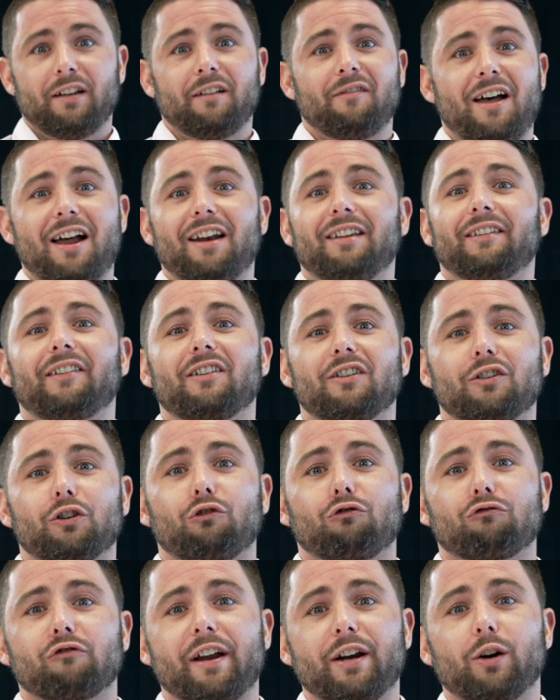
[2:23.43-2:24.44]
That is going to
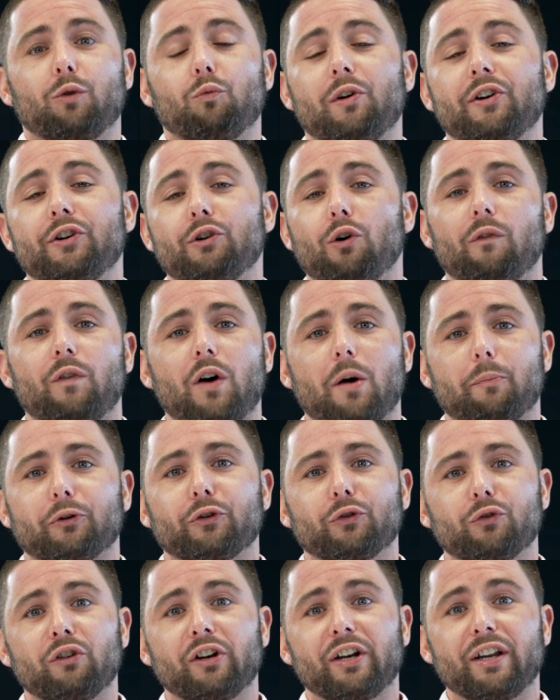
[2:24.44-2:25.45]
create a window of
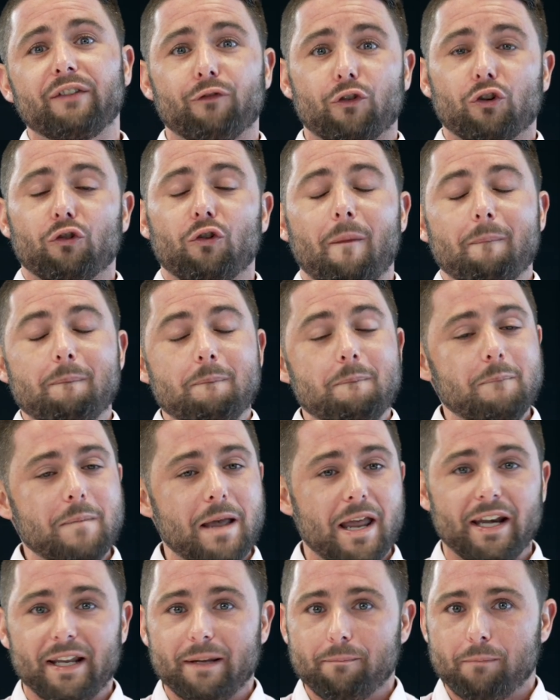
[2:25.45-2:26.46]
opportunity for
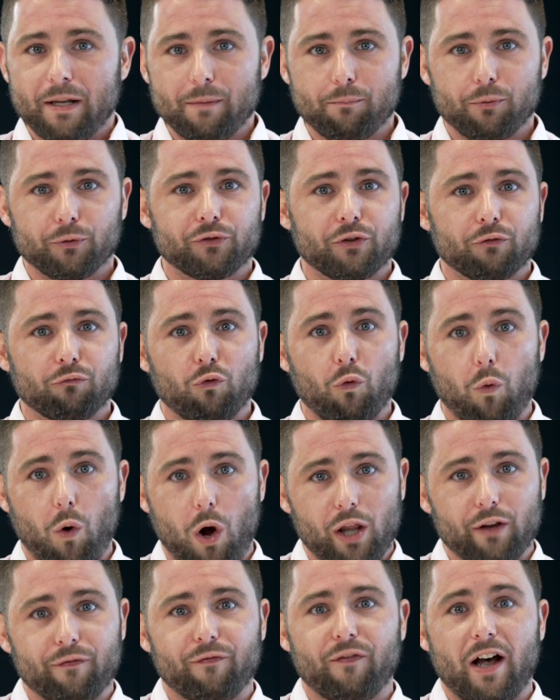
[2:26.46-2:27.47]
many people to
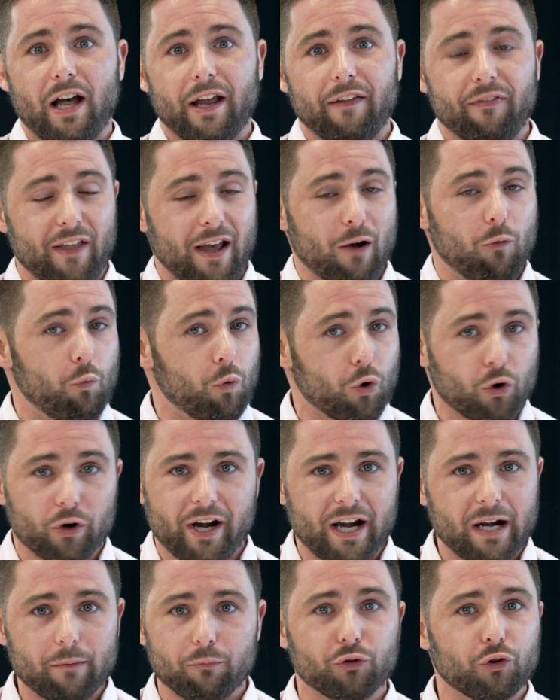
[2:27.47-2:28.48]
qualify that weren't
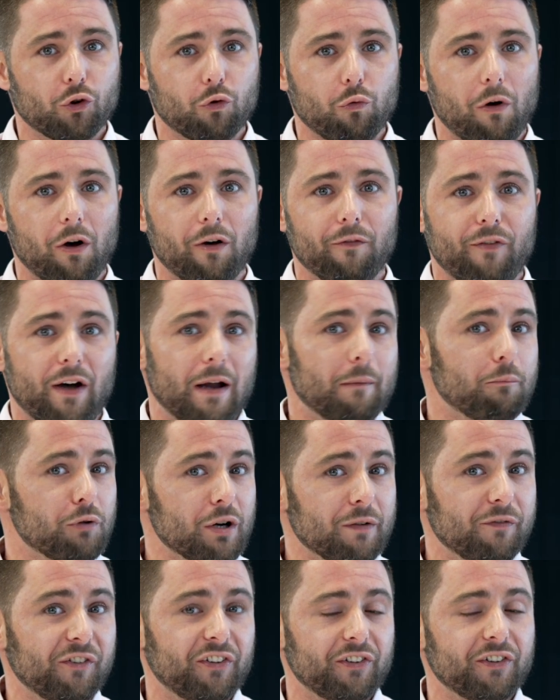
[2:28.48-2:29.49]
able to qualify
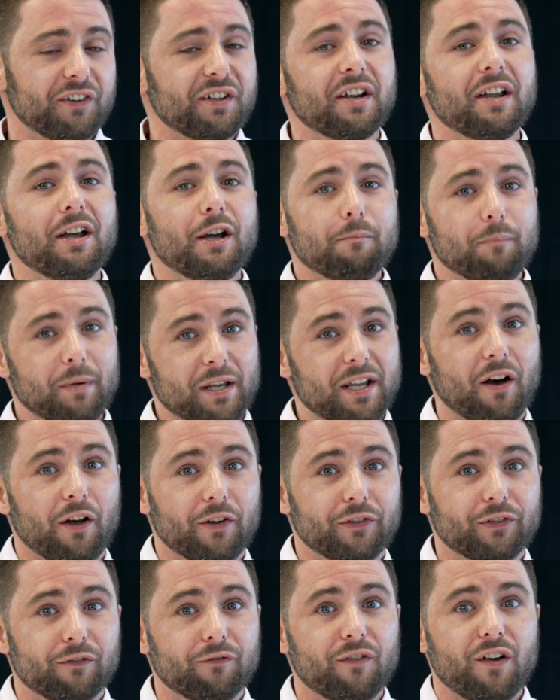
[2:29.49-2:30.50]
previously
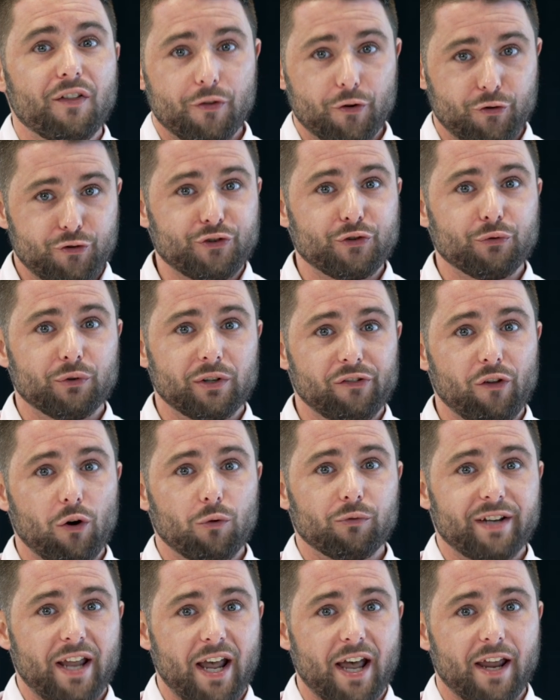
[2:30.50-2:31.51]
because of their student
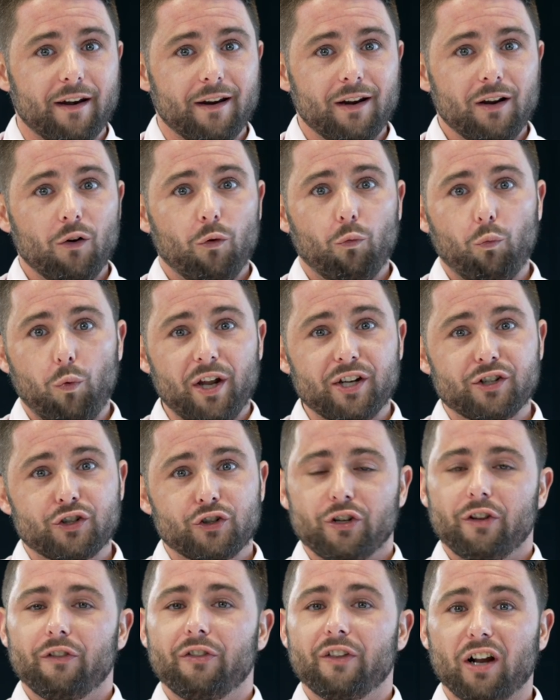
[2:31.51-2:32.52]
loan debt,
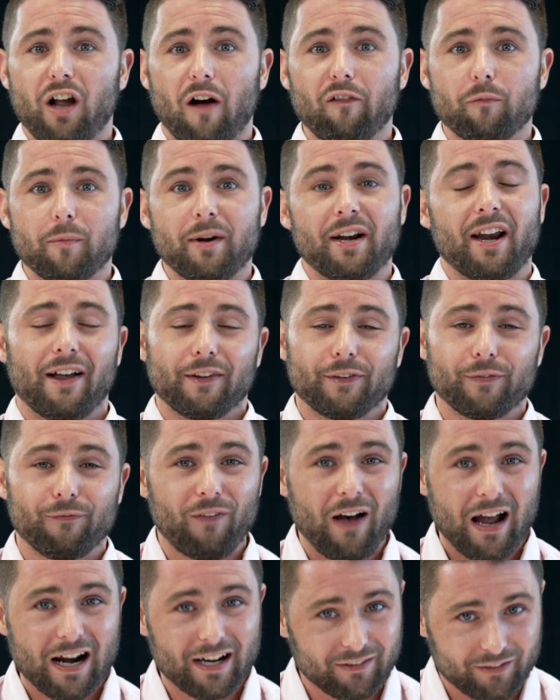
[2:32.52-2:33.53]
which the government has
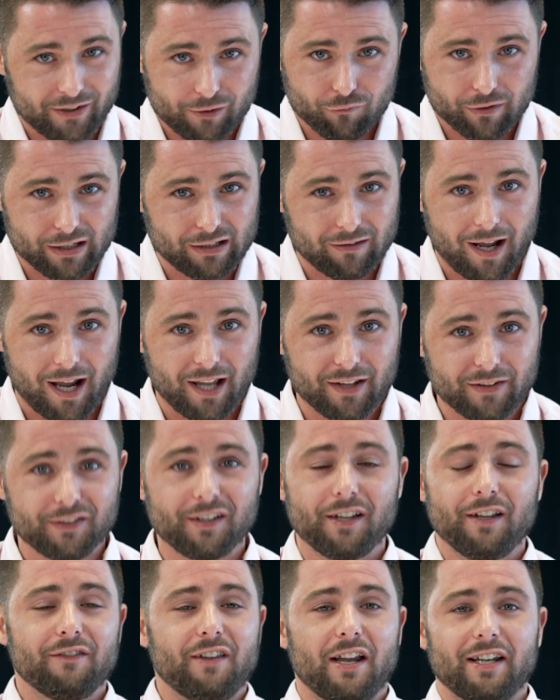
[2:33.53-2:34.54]
finally realized
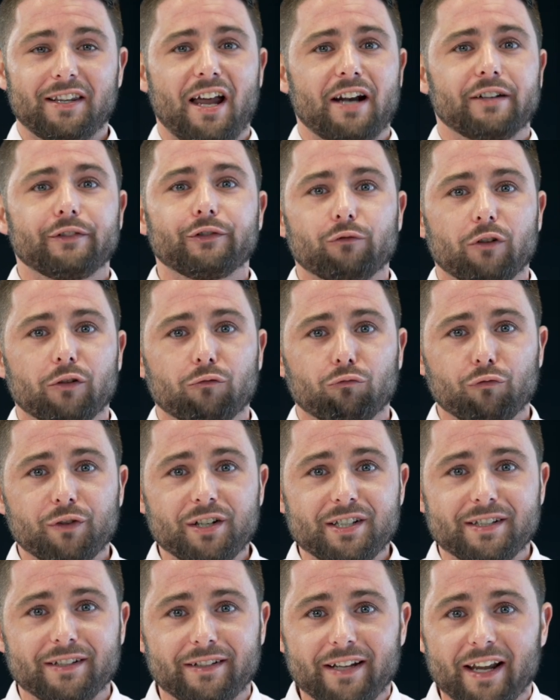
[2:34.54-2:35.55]
that is a
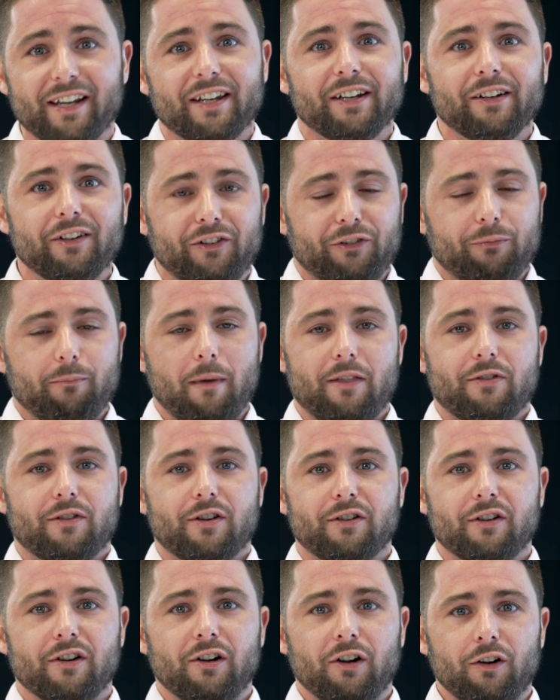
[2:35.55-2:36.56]
ridiculous
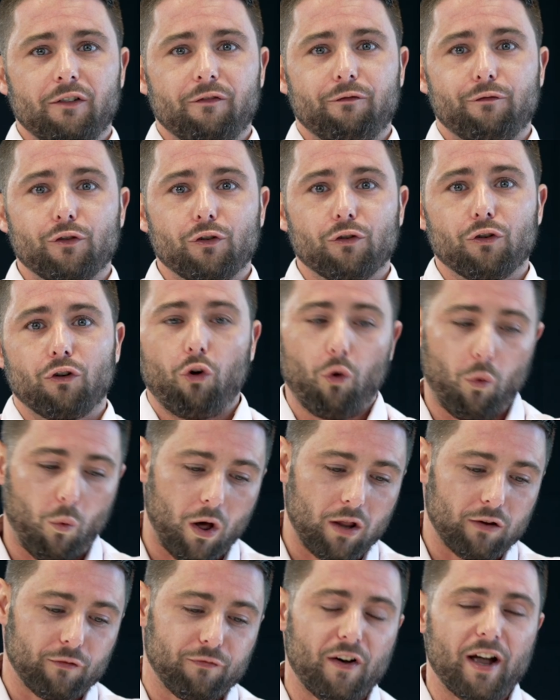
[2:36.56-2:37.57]
method for
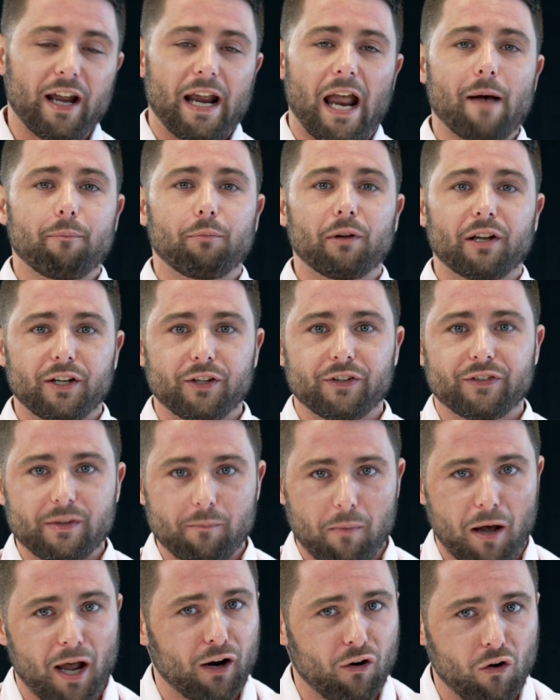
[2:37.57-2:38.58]
qualifying applicants to
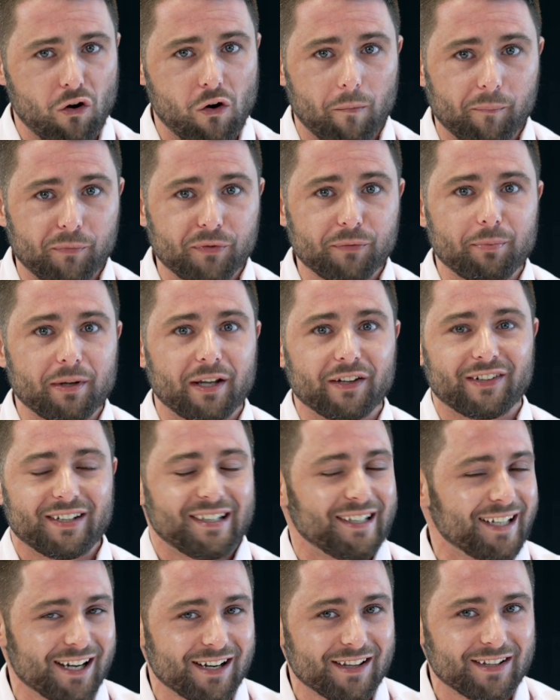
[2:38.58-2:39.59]
buy homes, because at
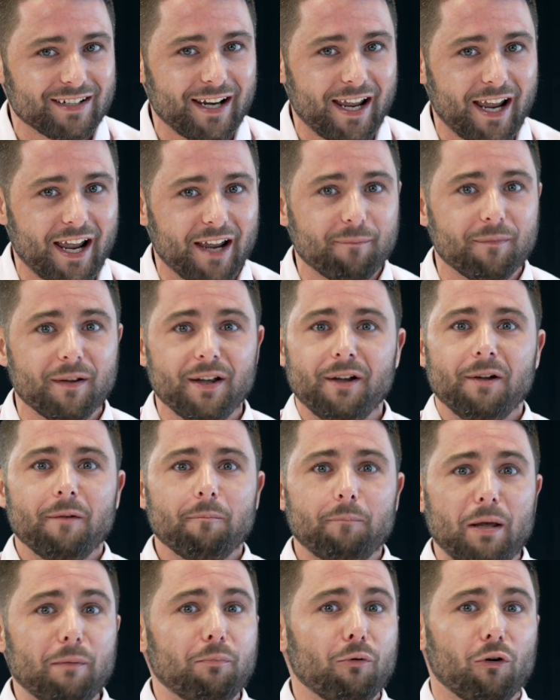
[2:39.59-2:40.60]
the end of the day,
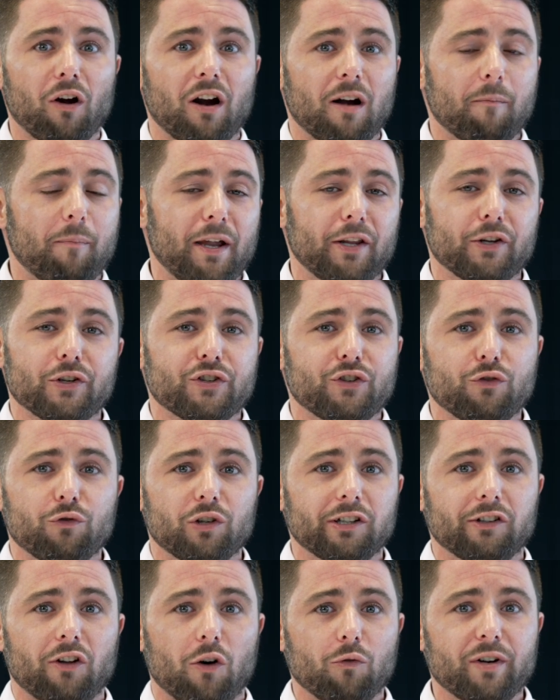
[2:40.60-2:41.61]
people are going to pay their
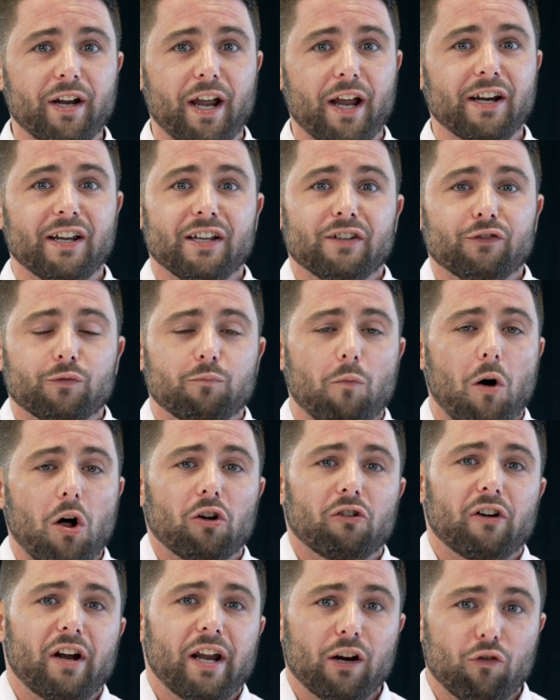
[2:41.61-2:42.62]
student loan debt in
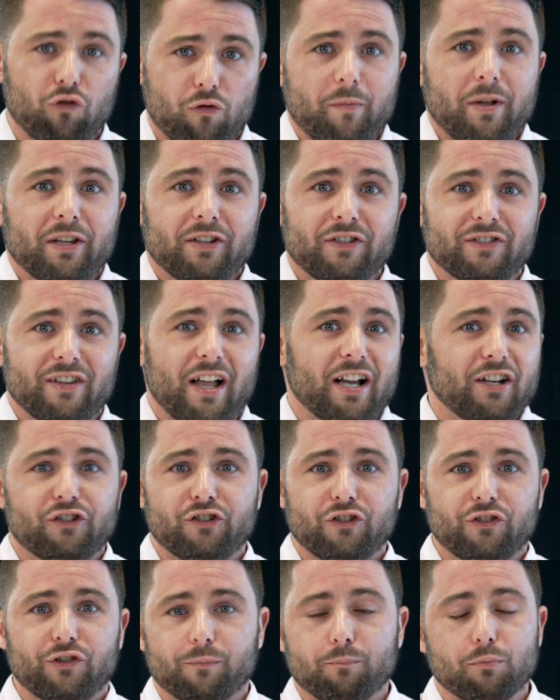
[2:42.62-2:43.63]
smaller increments. That's
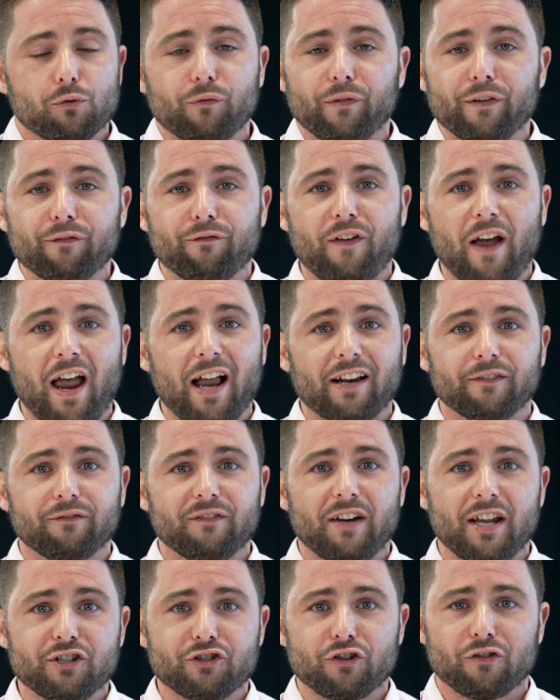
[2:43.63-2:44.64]
just a proven fact of
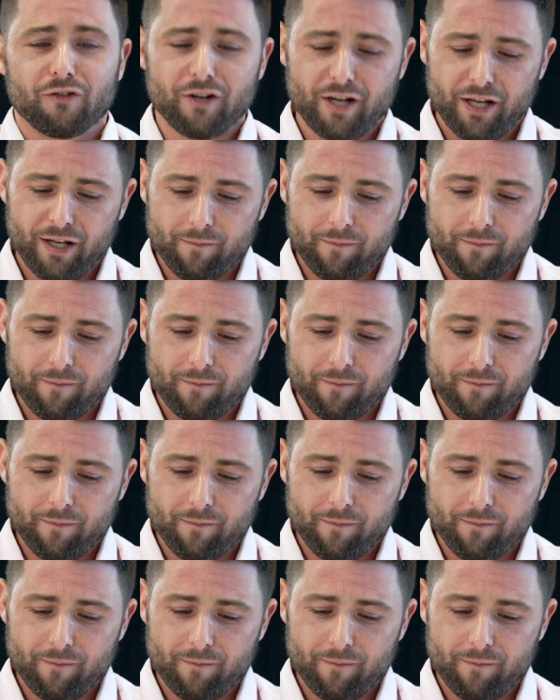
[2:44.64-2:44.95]
nature.